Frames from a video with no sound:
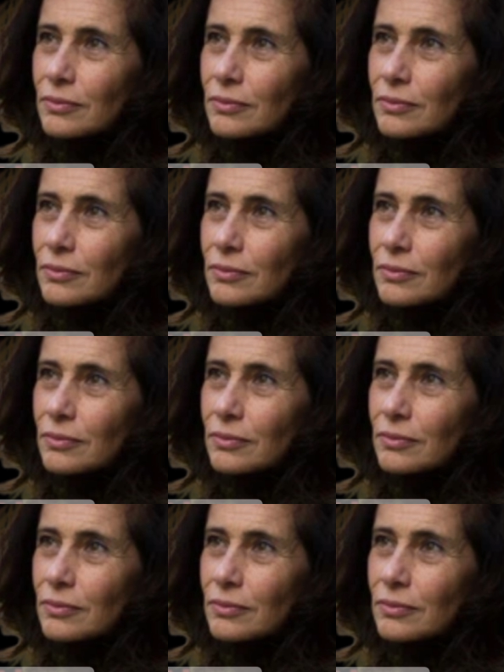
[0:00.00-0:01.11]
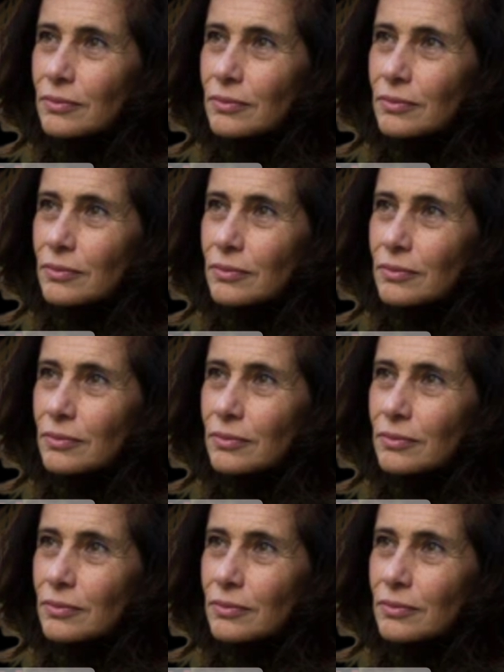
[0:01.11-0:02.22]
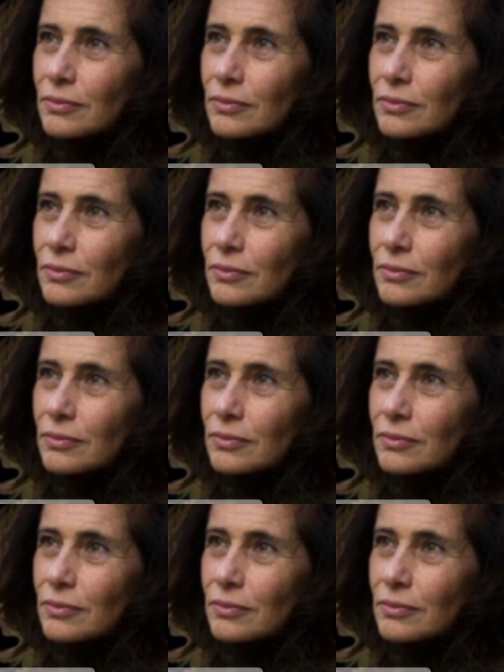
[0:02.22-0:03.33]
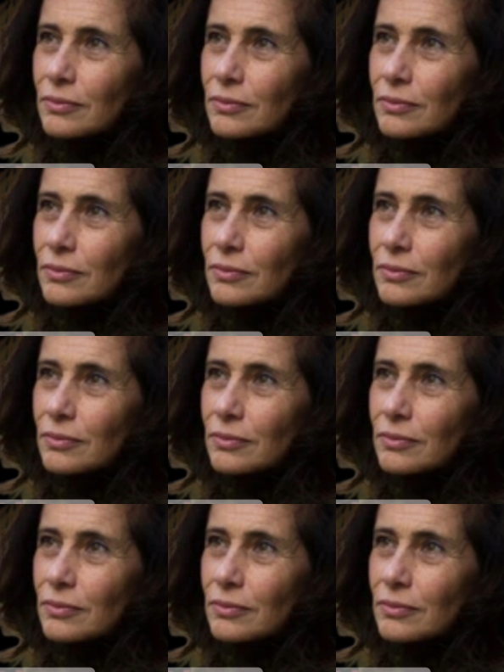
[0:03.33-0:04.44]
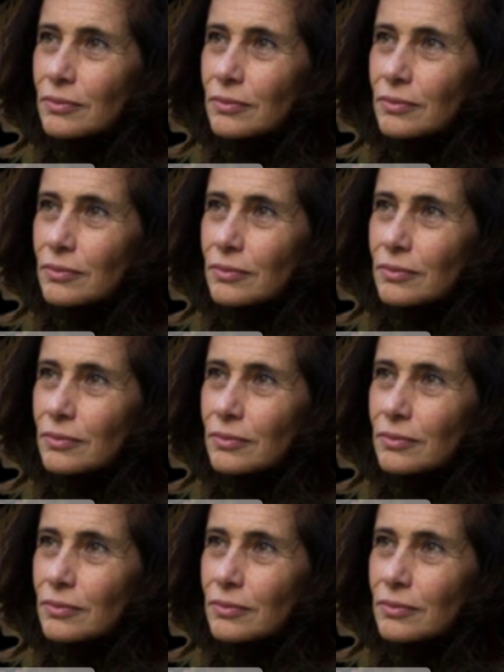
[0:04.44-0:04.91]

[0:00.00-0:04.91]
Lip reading: (no lip movement)